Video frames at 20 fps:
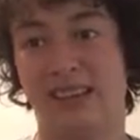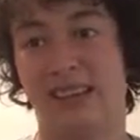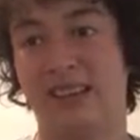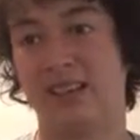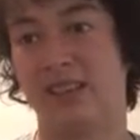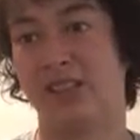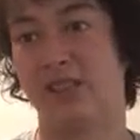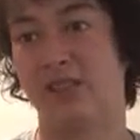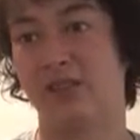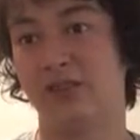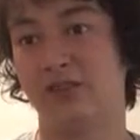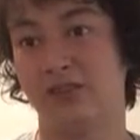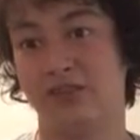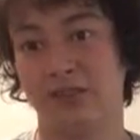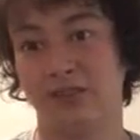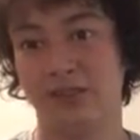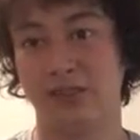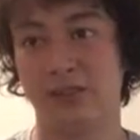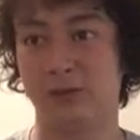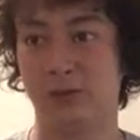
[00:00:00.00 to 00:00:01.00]
It's
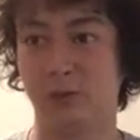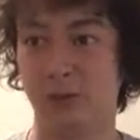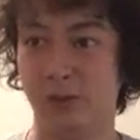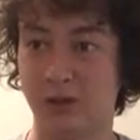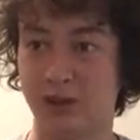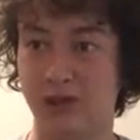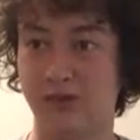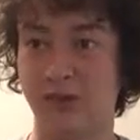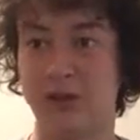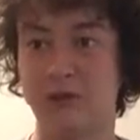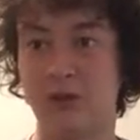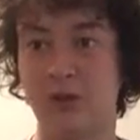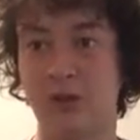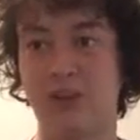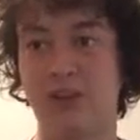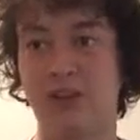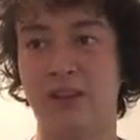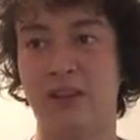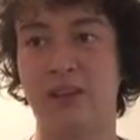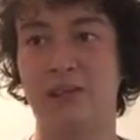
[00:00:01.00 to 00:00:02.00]
a really fun
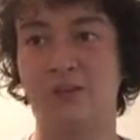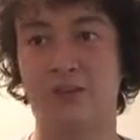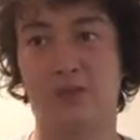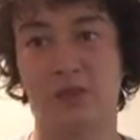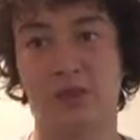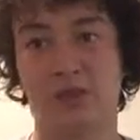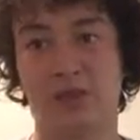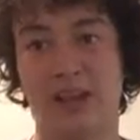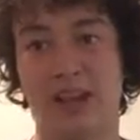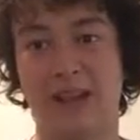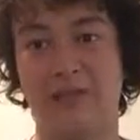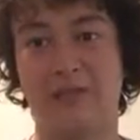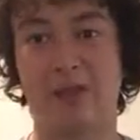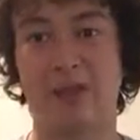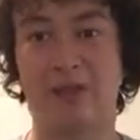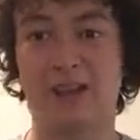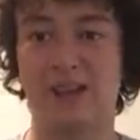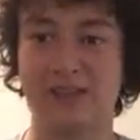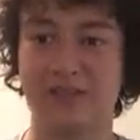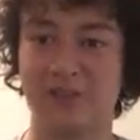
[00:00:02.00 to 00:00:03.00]
movie. Bruce
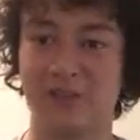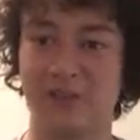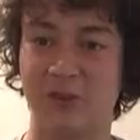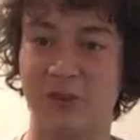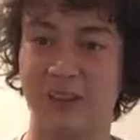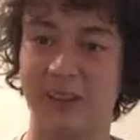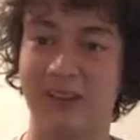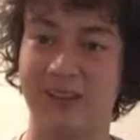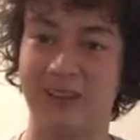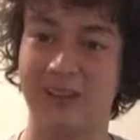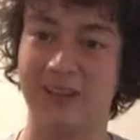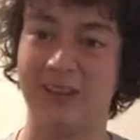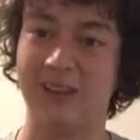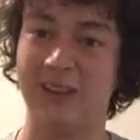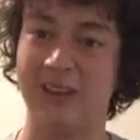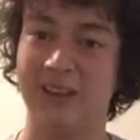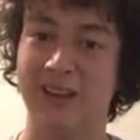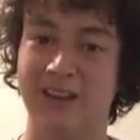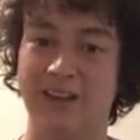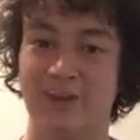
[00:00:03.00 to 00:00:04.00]
Campbell gives a really good
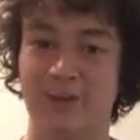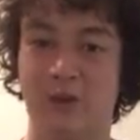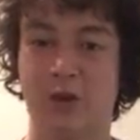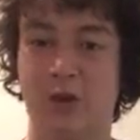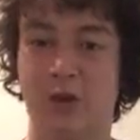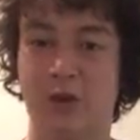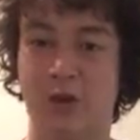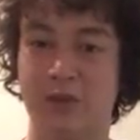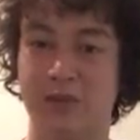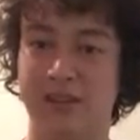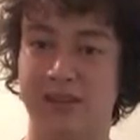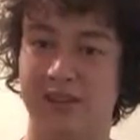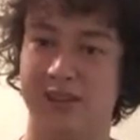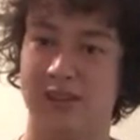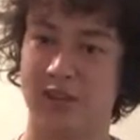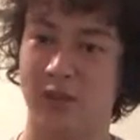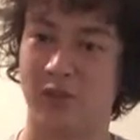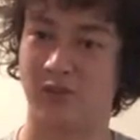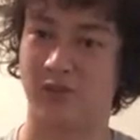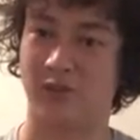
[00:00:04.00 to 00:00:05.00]
performance. He
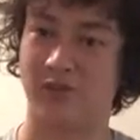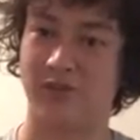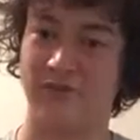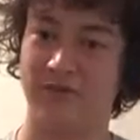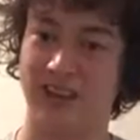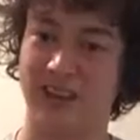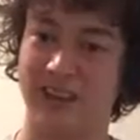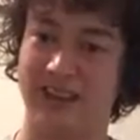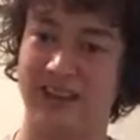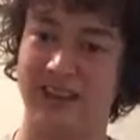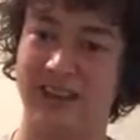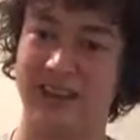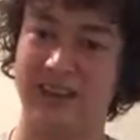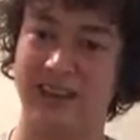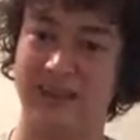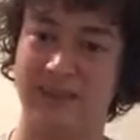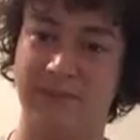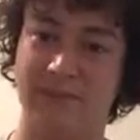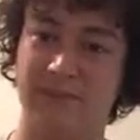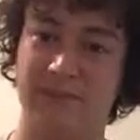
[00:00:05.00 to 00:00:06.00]
goes from
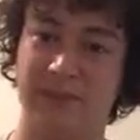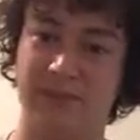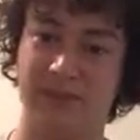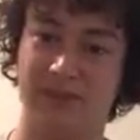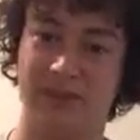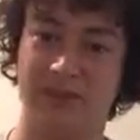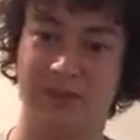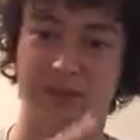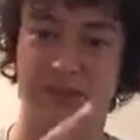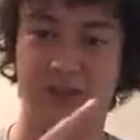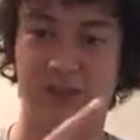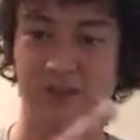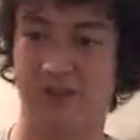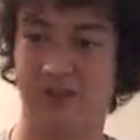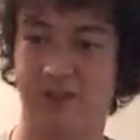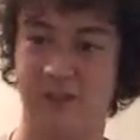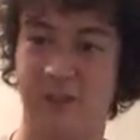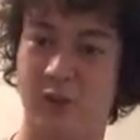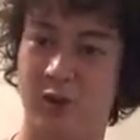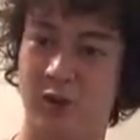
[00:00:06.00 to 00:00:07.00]
victim to
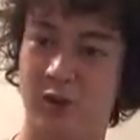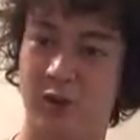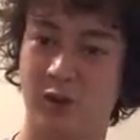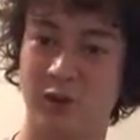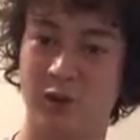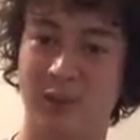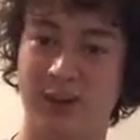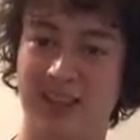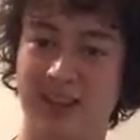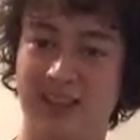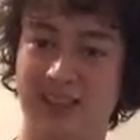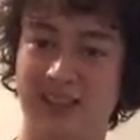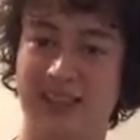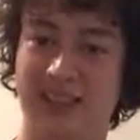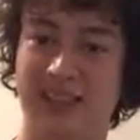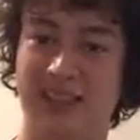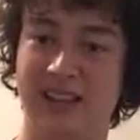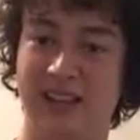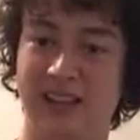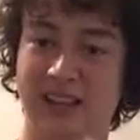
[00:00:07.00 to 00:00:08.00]
someone who goes
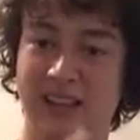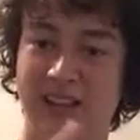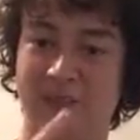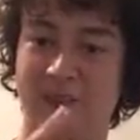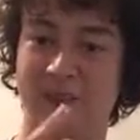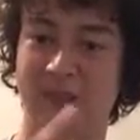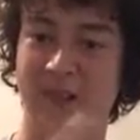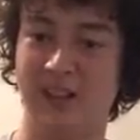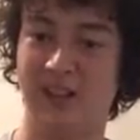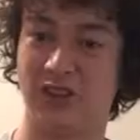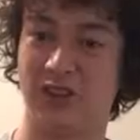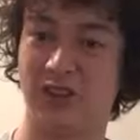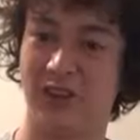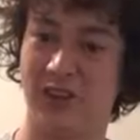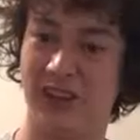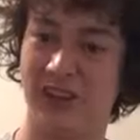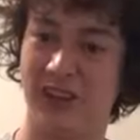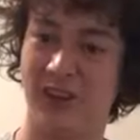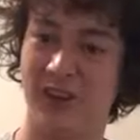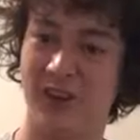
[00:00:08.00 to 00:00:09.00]
crazy to eventually a
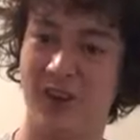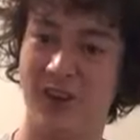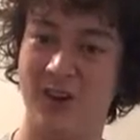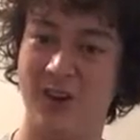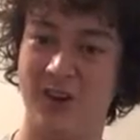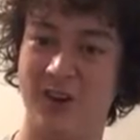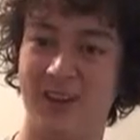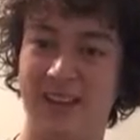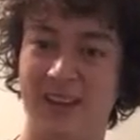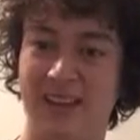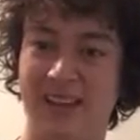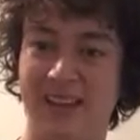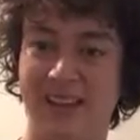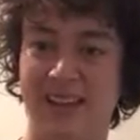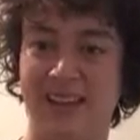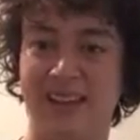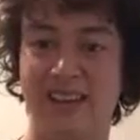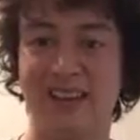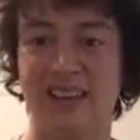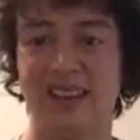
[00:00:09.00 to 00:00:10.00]
hero.
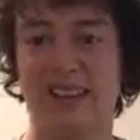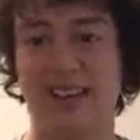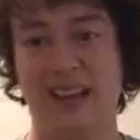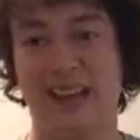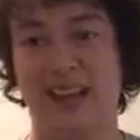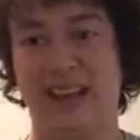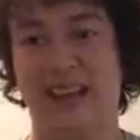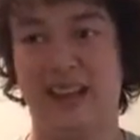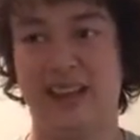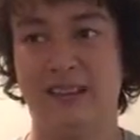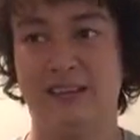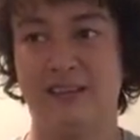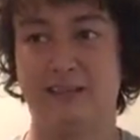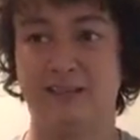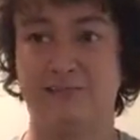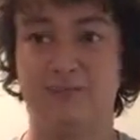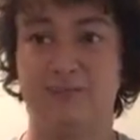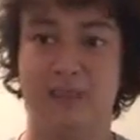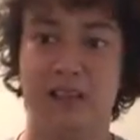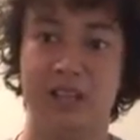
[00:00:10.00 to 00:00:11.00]
And
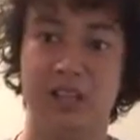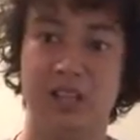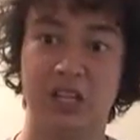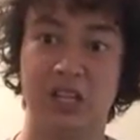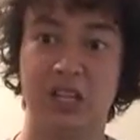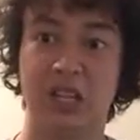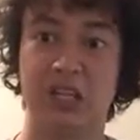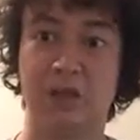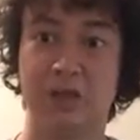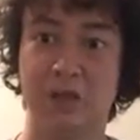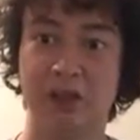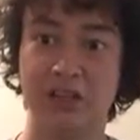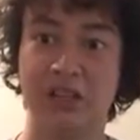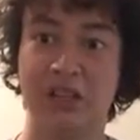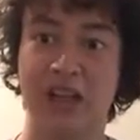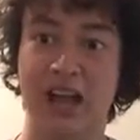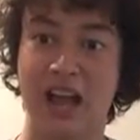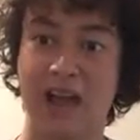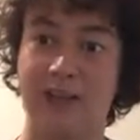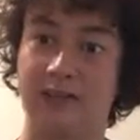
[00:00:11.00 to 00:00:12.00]
it's a fun
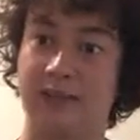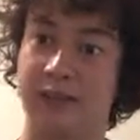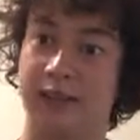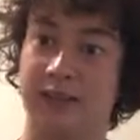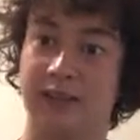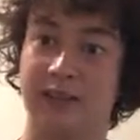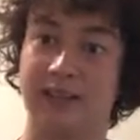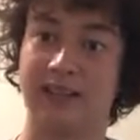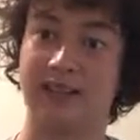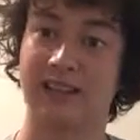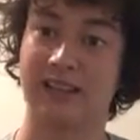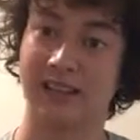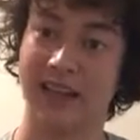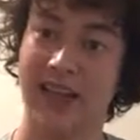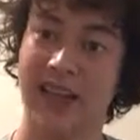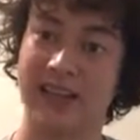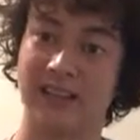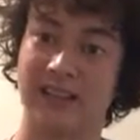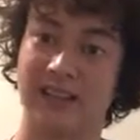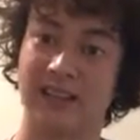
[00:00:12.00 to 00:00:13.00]
time. It's a
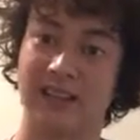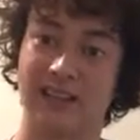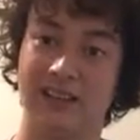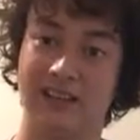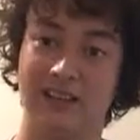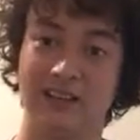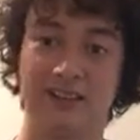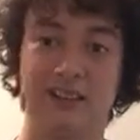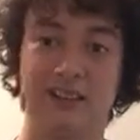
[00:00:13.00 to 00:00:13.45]
classic.